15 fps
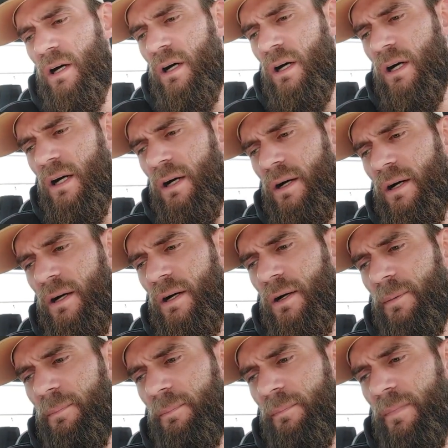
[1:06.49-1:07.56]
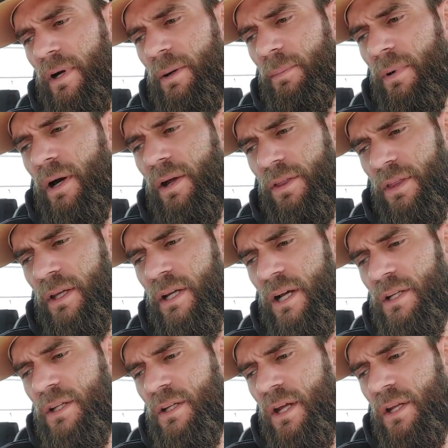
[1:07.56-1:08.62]
I think I
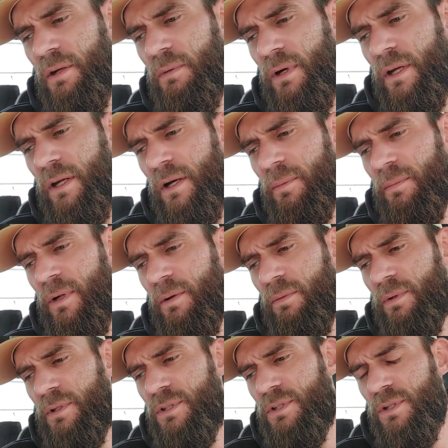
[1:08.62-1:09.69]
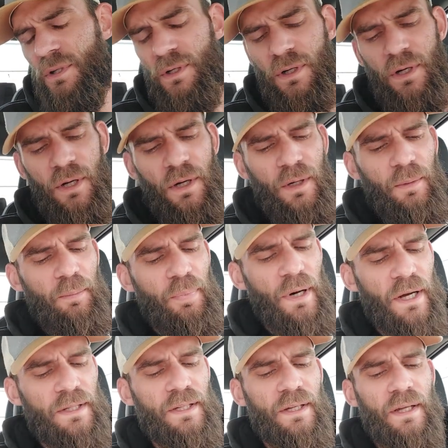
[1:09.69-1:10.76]
did anyway. I'm not really sure,
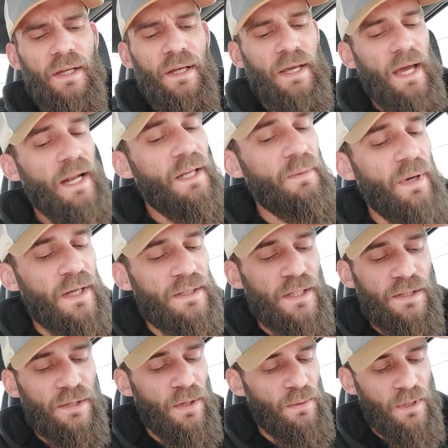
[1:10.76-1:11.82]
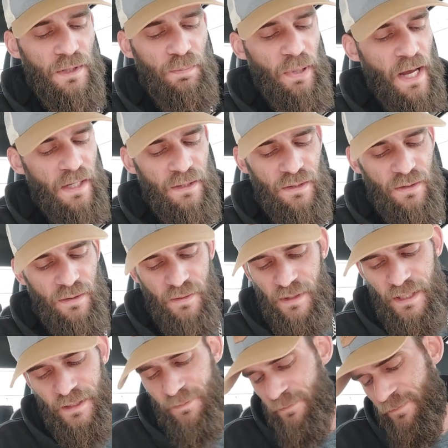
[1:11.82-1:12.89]
but anyways, this past
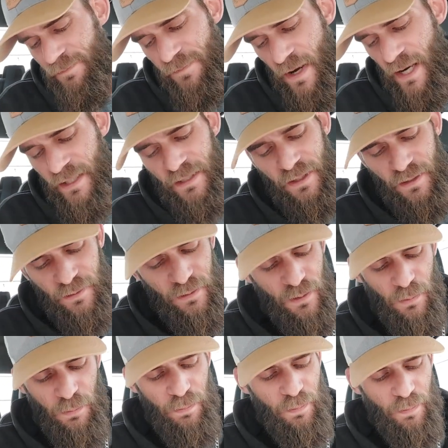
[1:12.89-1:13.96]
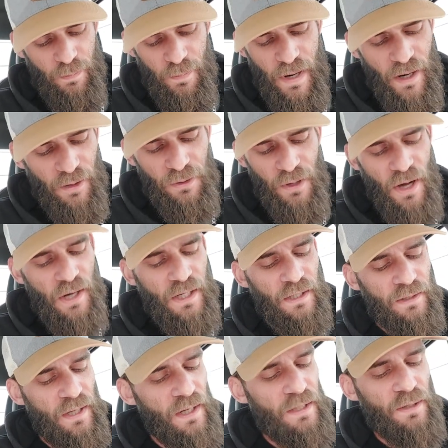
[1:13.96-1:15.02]
like fuck the marathon
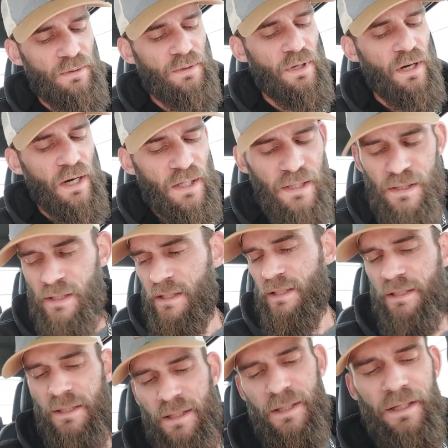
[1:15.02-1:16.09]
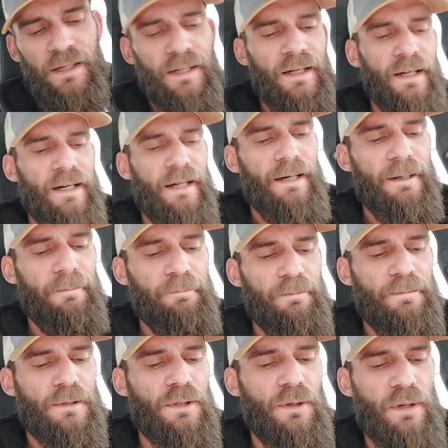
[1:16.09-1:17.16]
continues. Honestly,
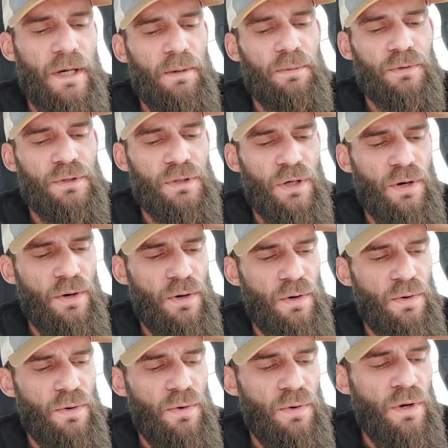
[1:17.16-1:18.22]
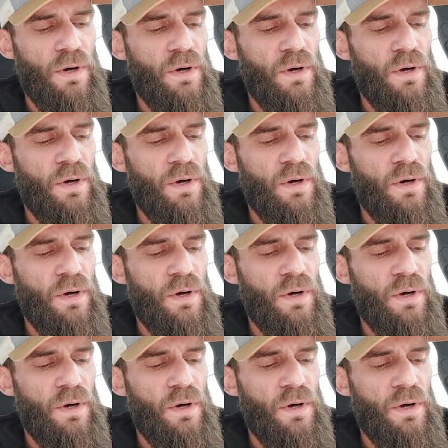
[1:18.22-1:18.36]
so I will show.